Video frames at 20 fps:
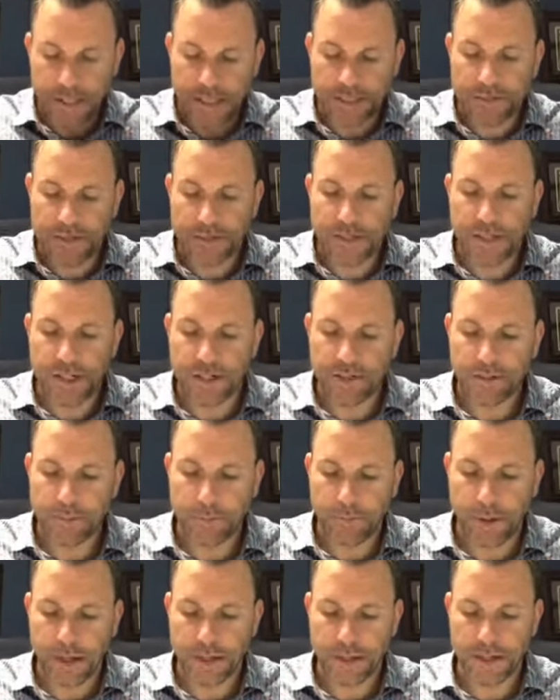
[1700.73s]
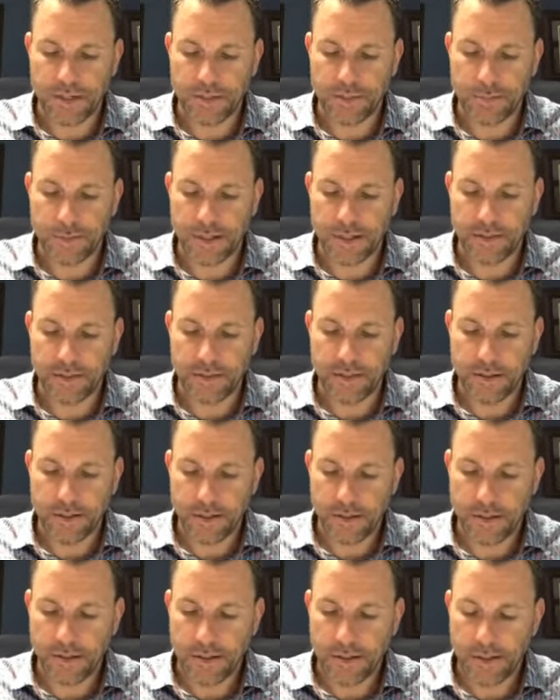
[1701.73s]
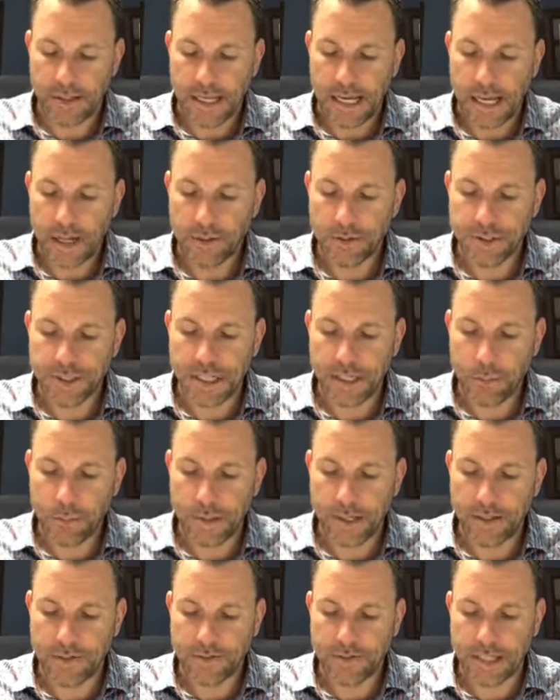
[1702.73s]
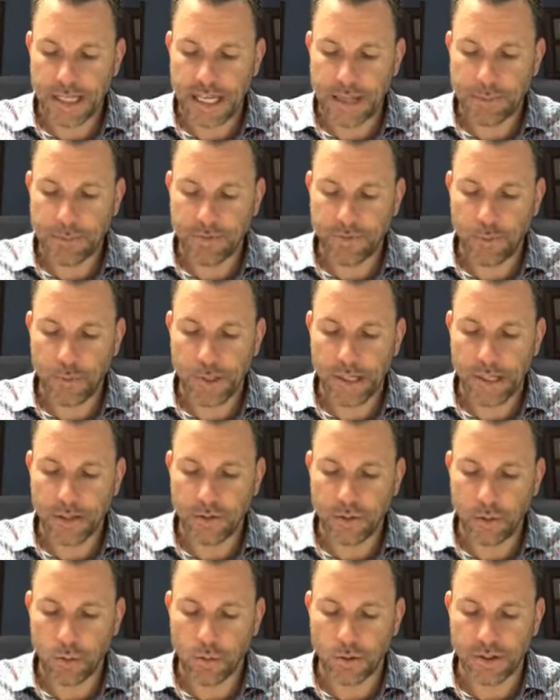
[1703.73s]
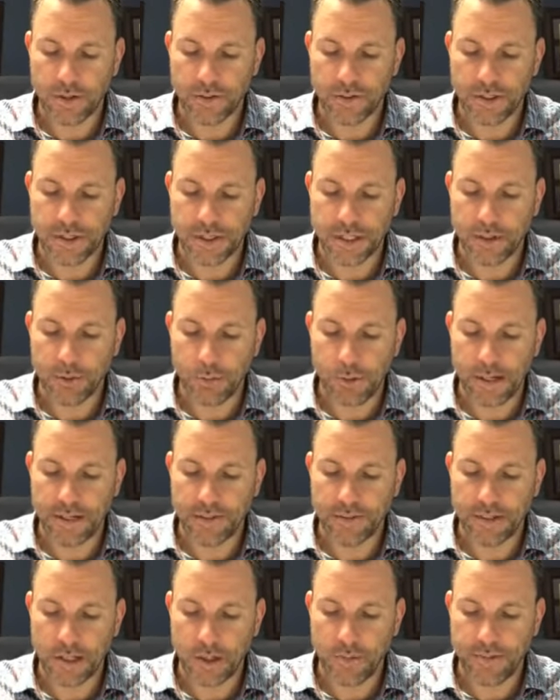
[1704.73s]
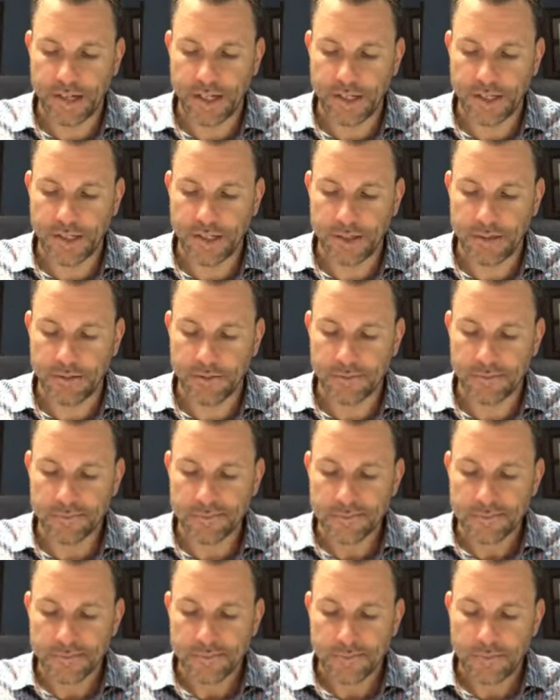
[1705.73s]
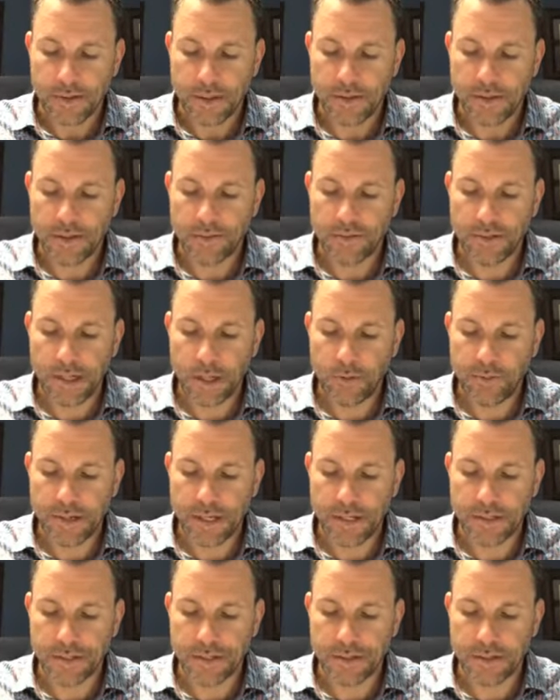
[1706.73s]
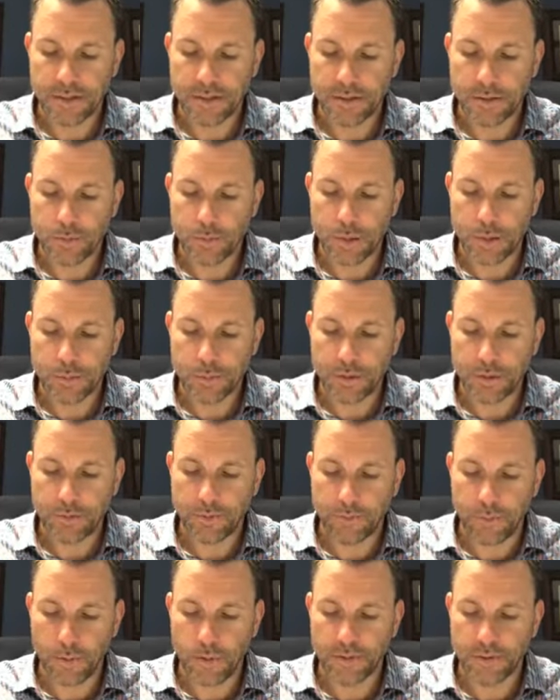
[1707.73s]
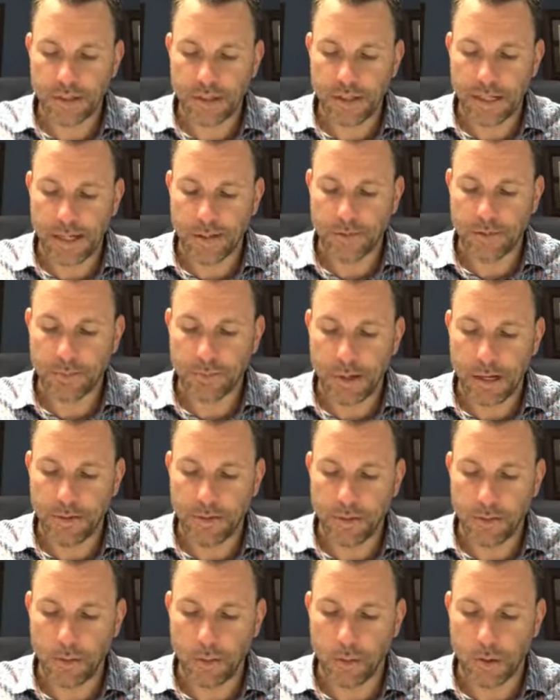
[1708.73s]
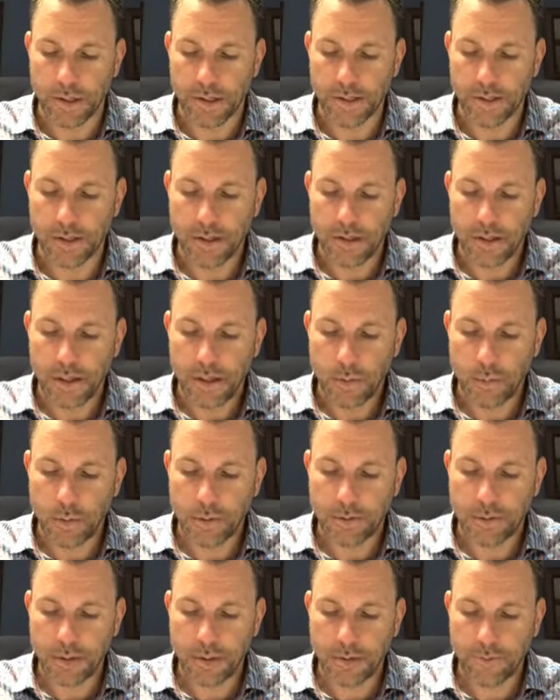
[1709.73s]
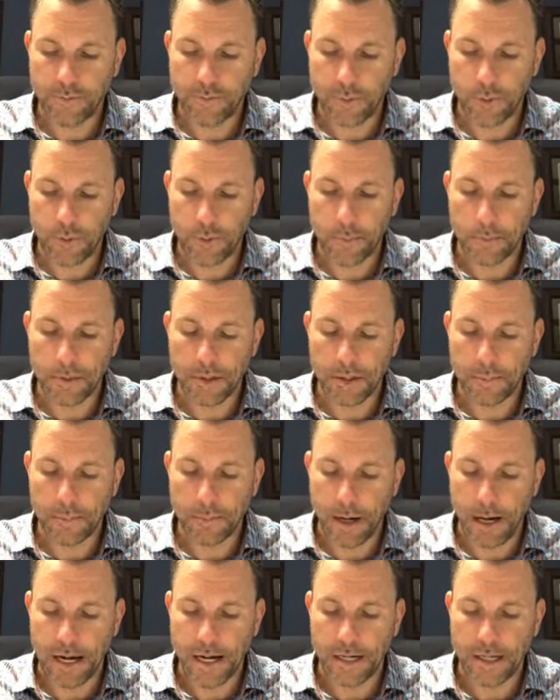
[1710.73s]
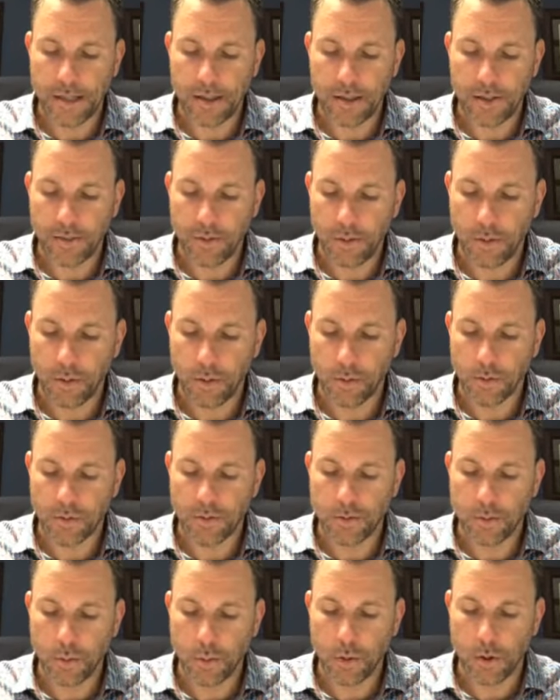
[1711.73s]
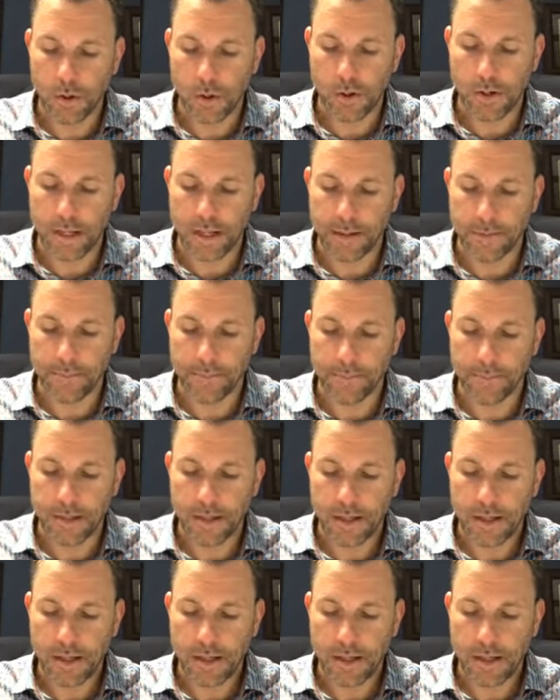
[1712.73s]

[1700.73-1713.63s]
its just punishment, how shall we escape if we ignore such a great salvation? This salvation, which was first announced by the Lord, was confirmed by those who heard Him.